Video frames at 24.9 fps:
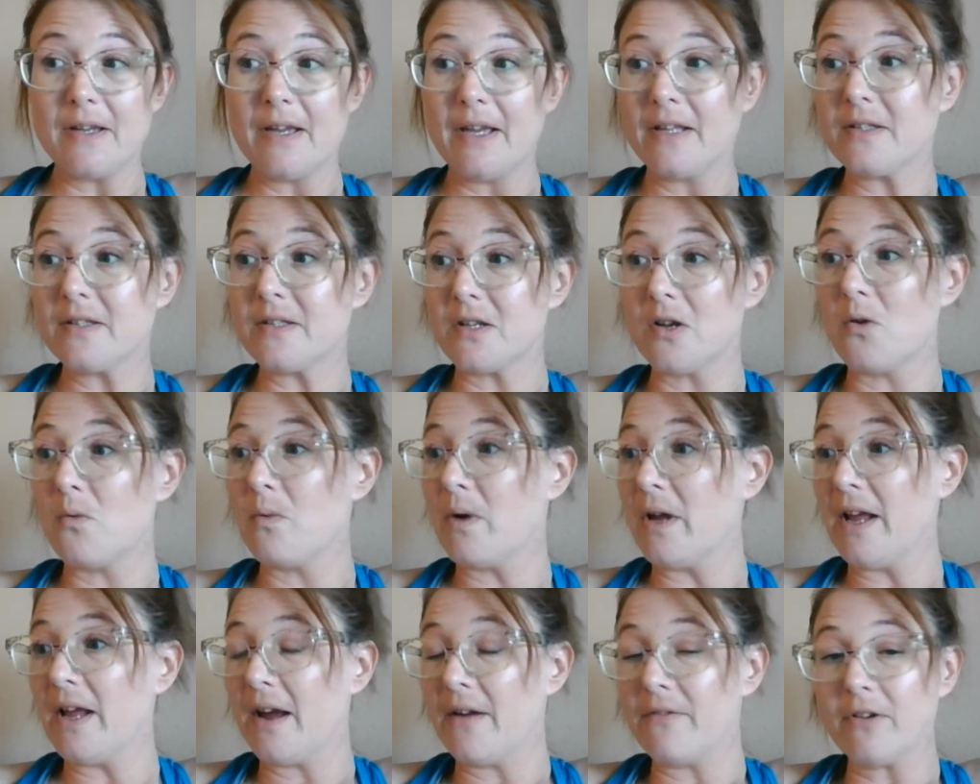And so
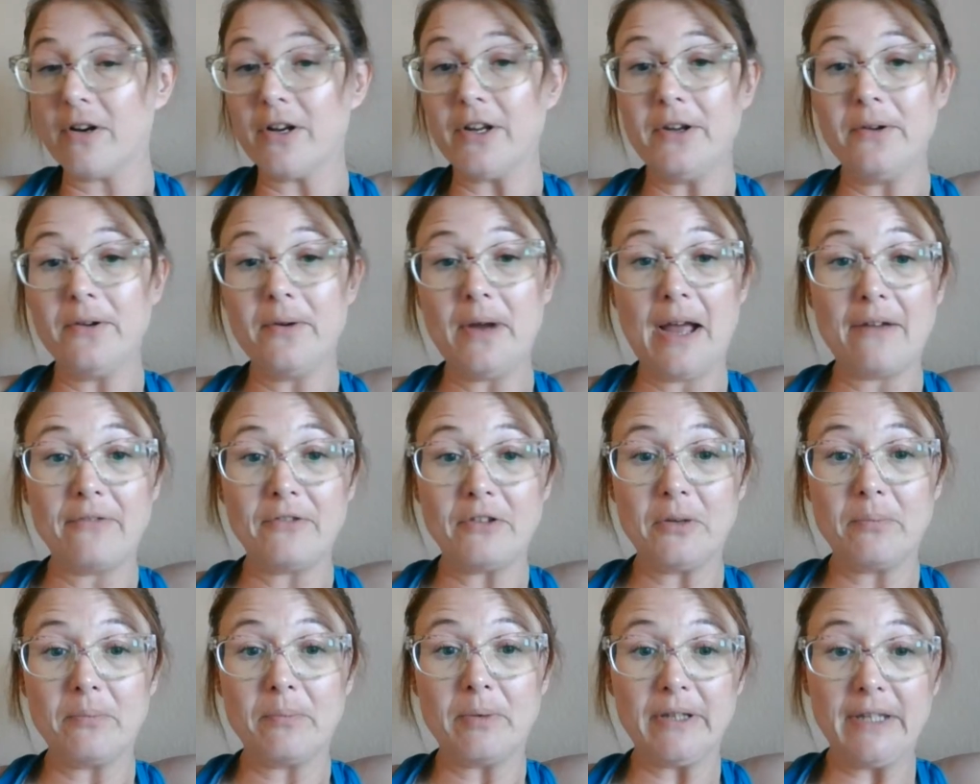whatever you have
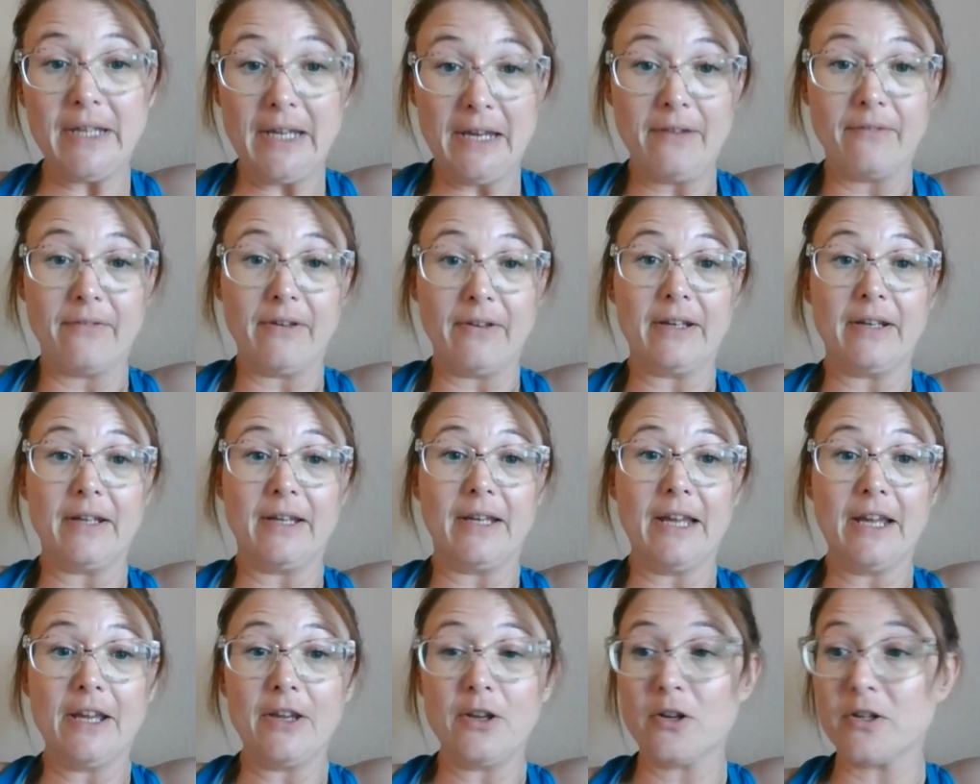to believe in to
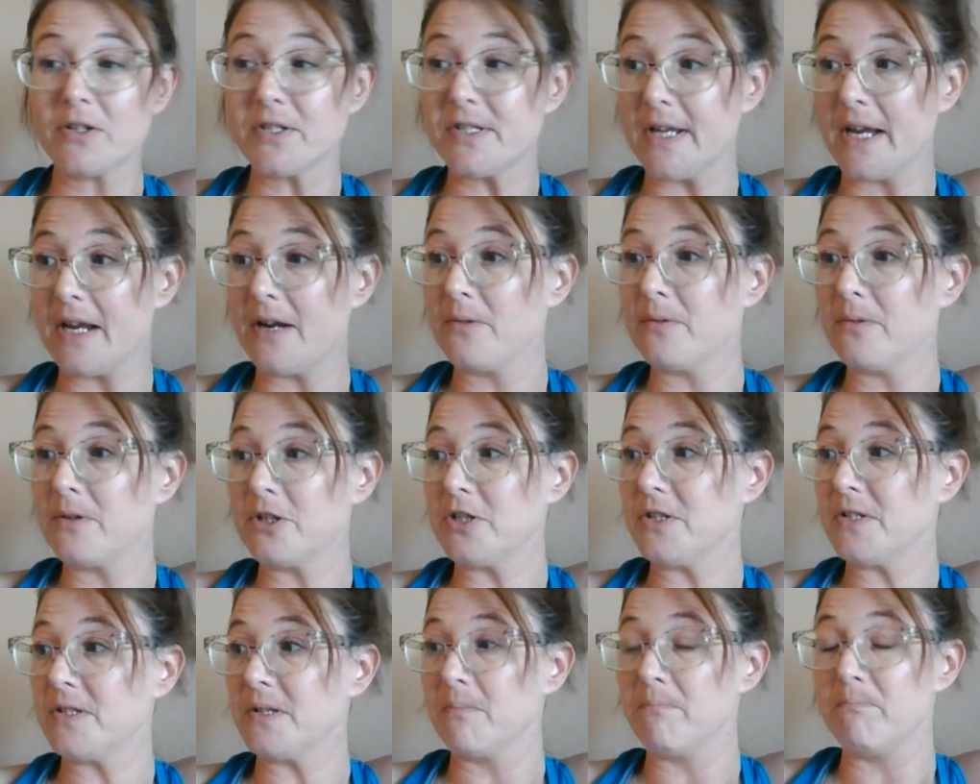get your
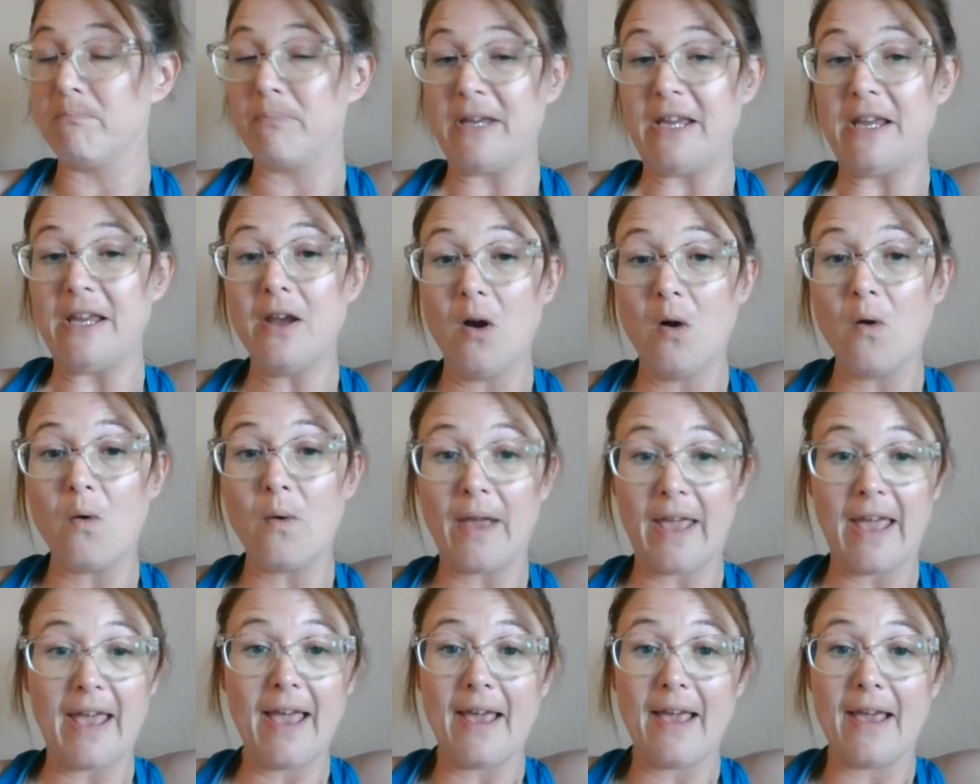sandwiches and be
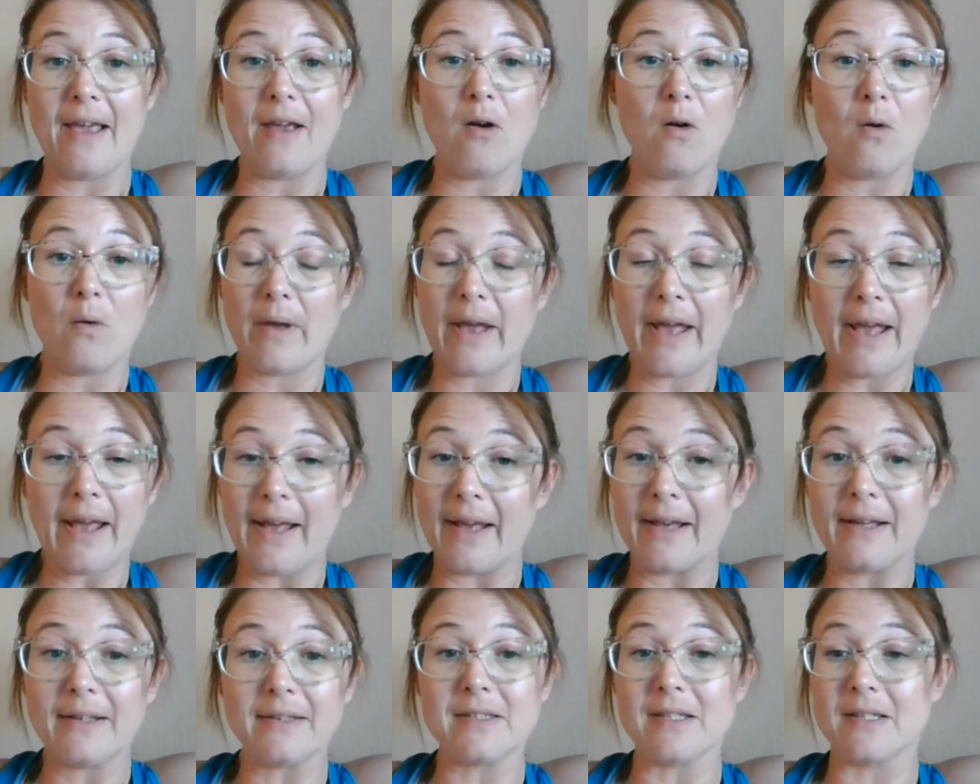okay,
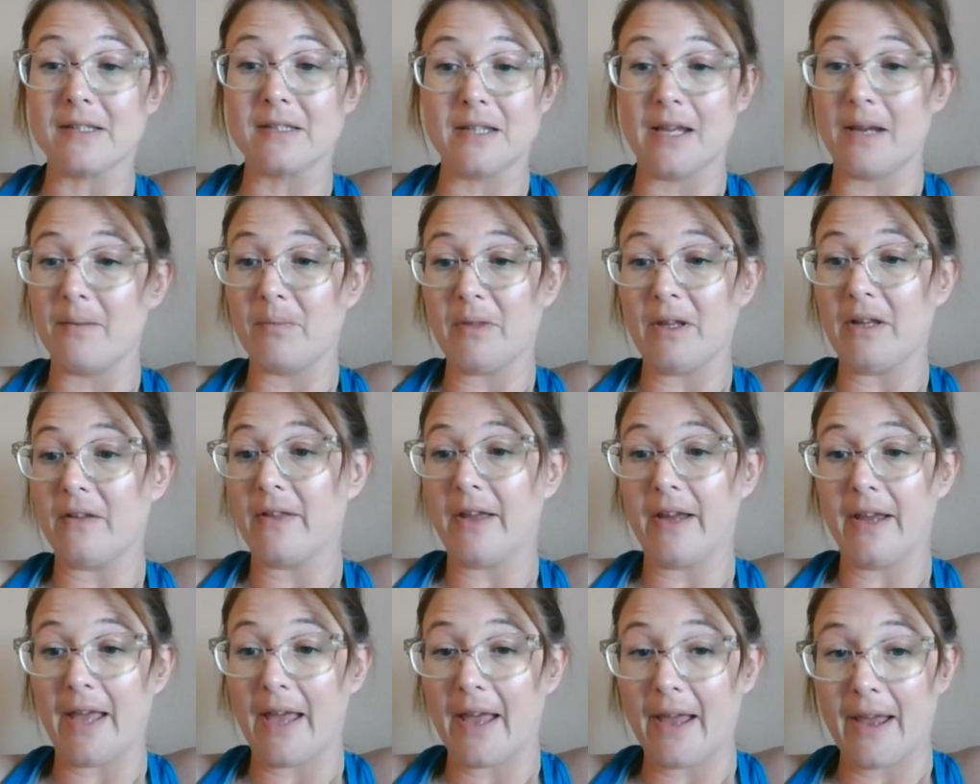okay. It's the same thing
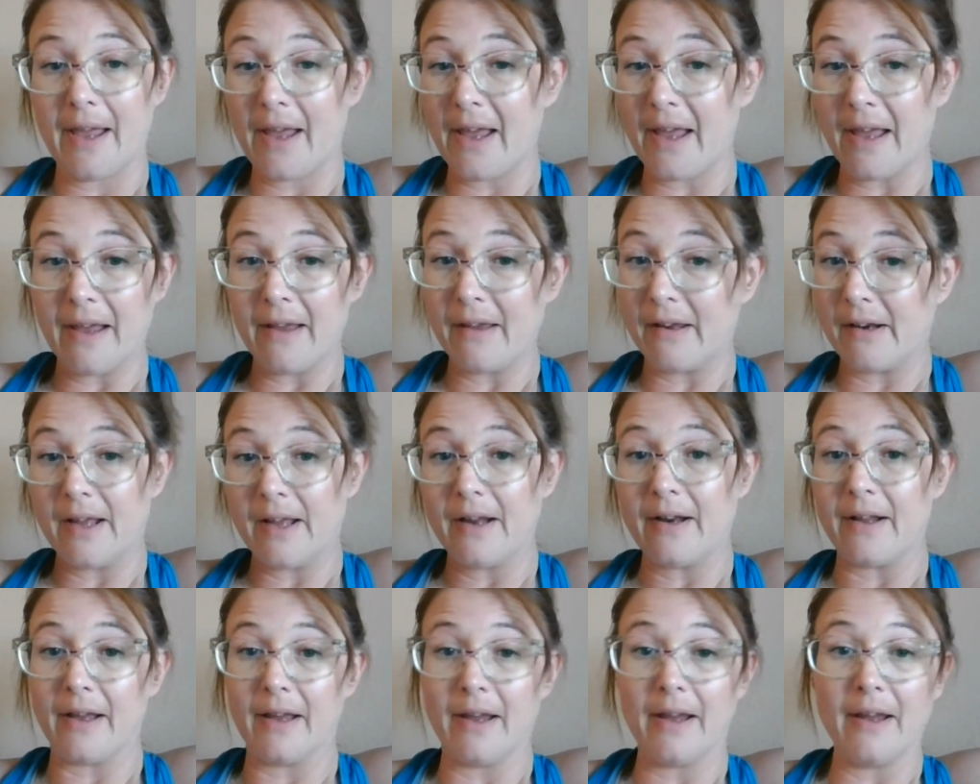like AA and
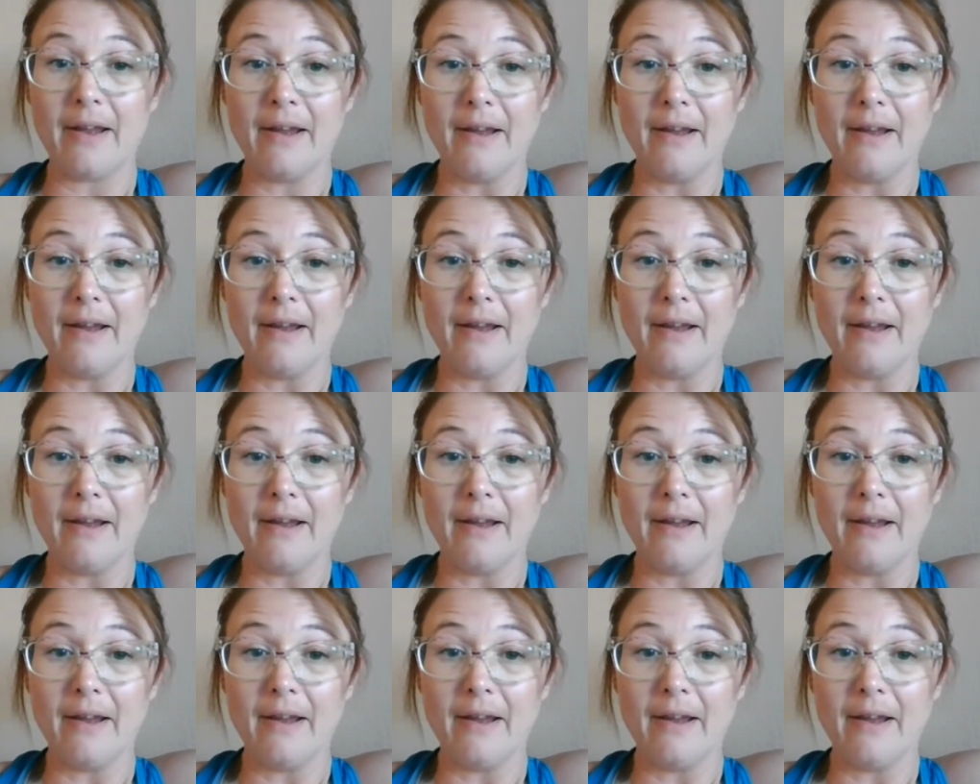NA.